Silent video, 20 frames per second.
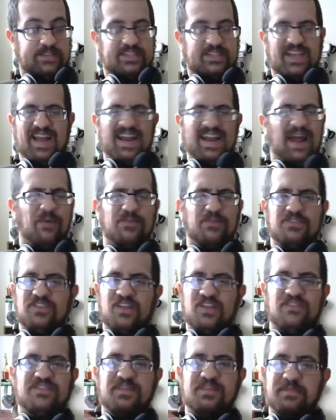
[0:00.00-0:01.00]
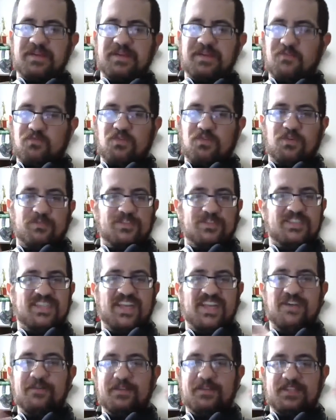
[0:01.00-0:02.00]
God, I would love to be in a room
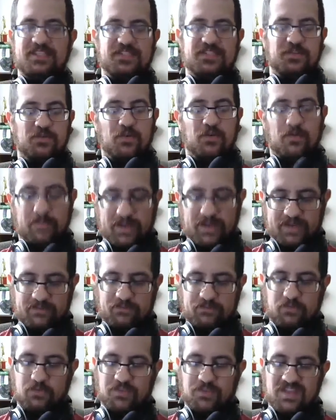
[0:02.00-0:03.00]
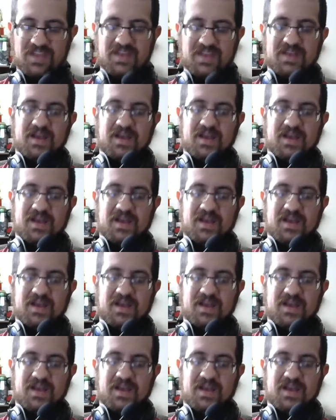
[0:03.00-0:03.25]
just hearing these two going back and forth.